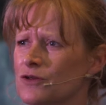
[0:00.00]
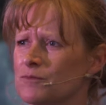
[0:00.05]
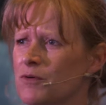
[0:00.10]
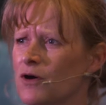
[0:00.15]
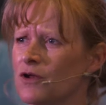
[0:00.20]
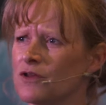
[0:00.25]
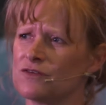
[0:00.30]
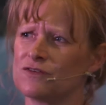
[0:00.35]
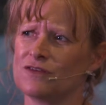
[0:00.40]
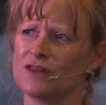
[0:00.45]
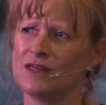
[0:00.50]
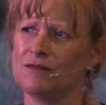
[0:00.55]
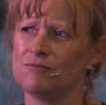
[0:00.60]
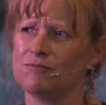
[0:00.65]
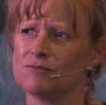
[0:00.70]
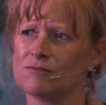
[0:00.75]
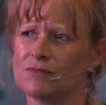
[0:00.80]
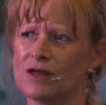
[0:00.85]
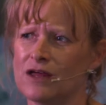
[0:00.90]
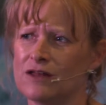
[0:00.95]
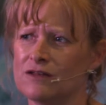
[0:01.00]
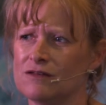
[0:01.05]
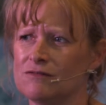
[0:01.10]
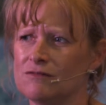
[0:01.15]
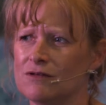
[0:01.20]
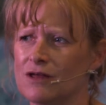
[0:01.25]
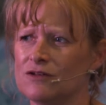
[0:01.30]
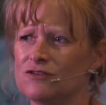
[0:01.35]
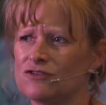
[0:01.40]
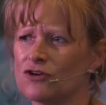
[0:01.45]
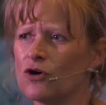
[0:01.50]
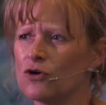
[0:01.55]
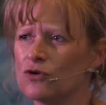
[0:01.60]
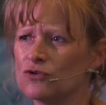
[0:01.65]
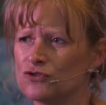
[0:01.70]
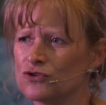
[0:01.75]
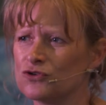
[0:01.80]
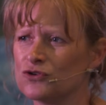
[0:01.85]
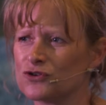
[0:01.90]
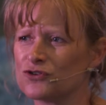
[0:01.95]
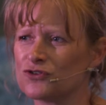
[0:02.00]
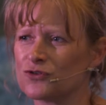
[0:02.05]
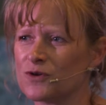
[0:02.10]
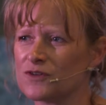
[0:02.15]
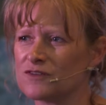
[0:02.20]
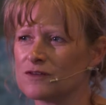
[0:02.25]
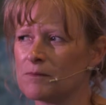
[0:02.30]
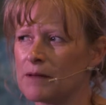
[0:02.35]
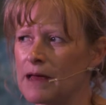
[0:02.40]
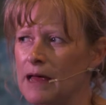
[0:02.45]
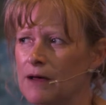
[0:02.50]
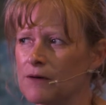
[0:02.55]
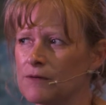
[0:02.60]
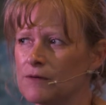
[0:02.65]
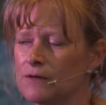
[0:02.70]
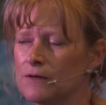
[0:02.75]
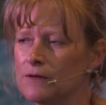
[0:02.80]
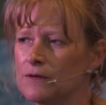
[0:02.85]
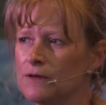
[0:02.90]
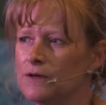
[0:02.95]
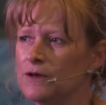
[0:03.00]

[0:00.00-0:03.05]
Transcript: that Polyseam had talked to us about.